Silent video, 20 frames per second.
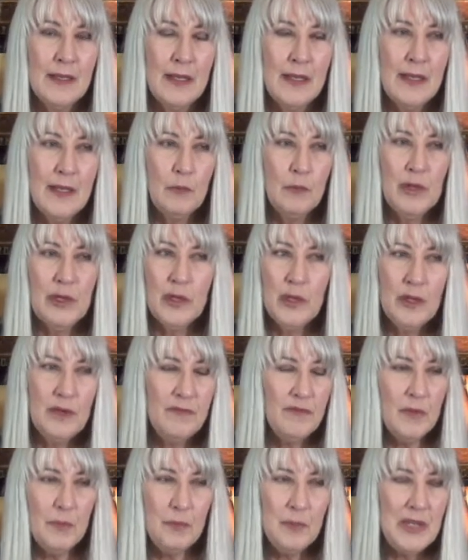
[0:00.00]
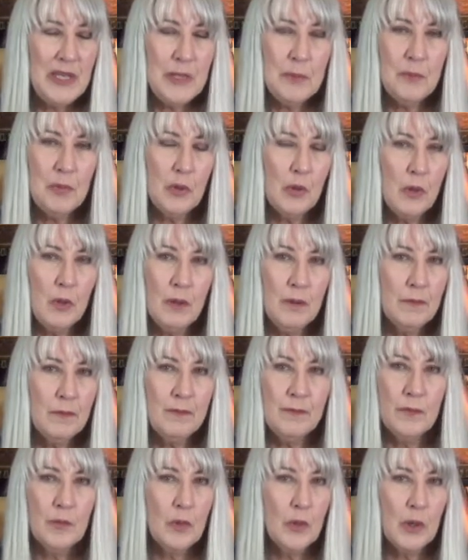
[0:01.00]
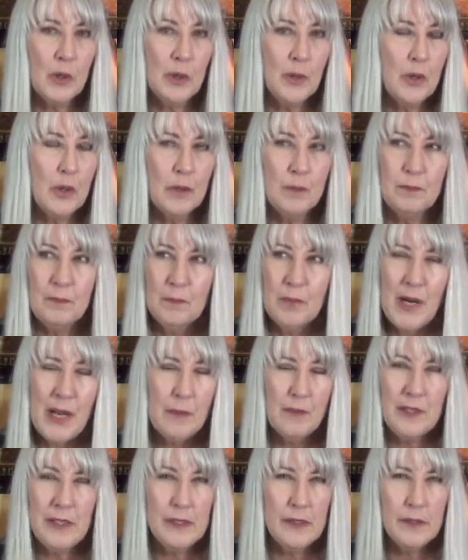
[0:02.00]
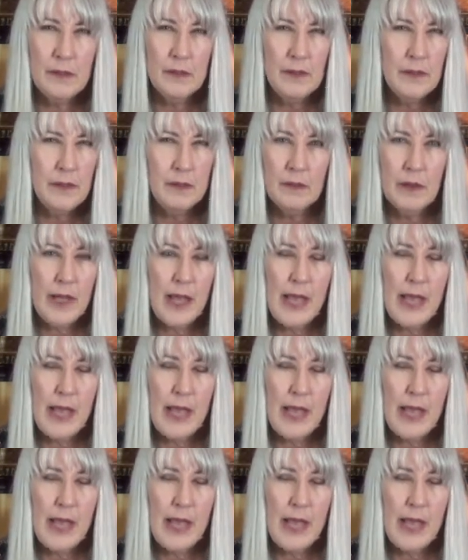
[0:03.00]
And we heard from people for probably a year and a